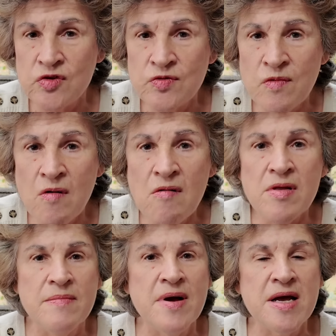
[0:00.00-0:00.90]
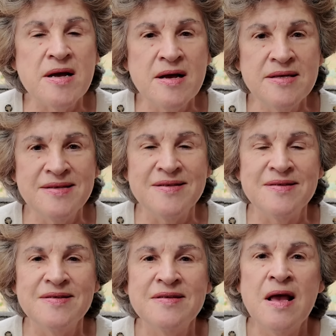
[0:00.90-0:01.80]
stroll and my
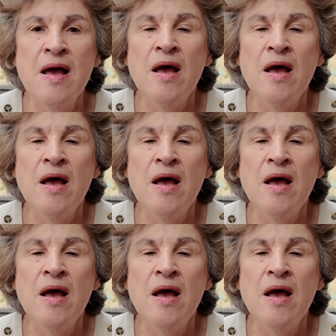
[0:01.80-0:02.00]
cousin's